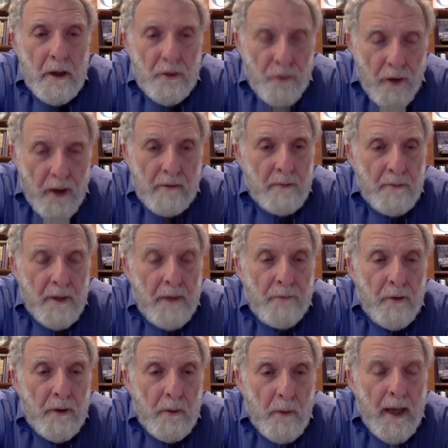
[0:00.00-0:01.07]
our transcript
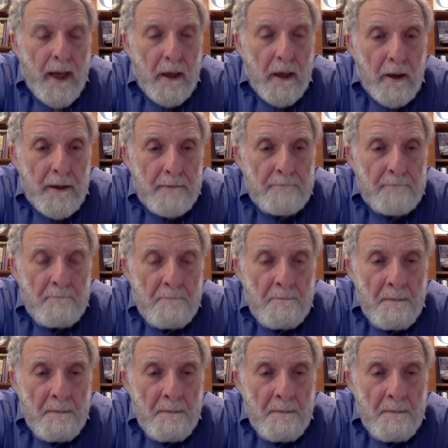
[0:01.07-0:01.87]
and everything we had on it,